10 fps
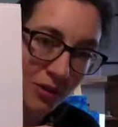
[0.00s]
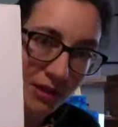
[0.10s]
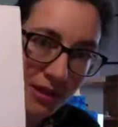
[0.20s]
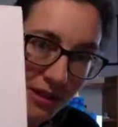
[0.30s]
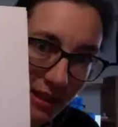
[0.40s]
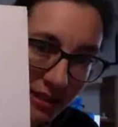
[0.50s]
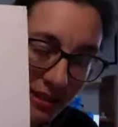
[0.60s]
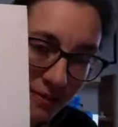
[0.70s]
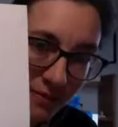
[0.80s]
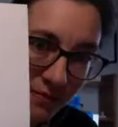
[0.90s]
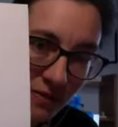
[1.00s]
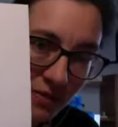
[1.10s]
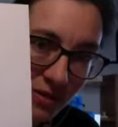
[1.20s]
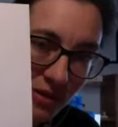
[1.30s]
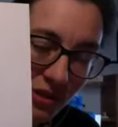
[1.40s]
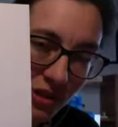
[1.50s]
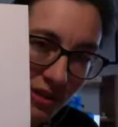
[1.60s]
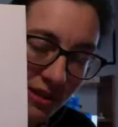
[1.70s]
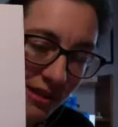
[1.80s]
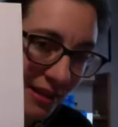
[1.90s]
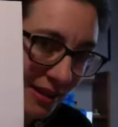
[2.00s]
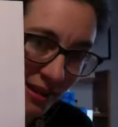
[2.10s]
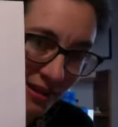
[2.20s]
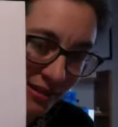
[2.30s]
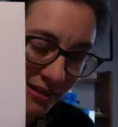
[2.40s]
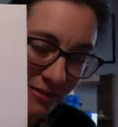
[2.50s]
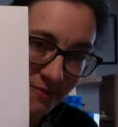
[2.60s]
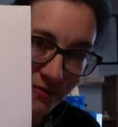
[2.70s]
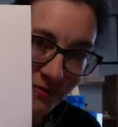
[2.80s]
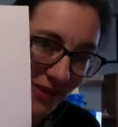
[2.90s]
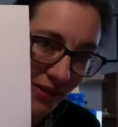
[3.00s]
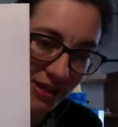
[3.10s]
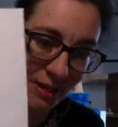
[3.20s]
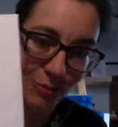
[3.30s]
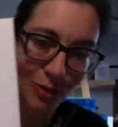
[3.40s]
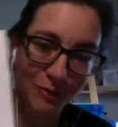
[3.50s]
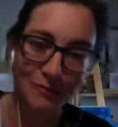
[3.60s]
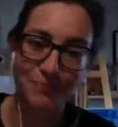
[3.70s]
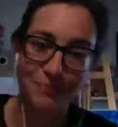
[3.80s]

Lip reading: you can see this, just like this, very simple.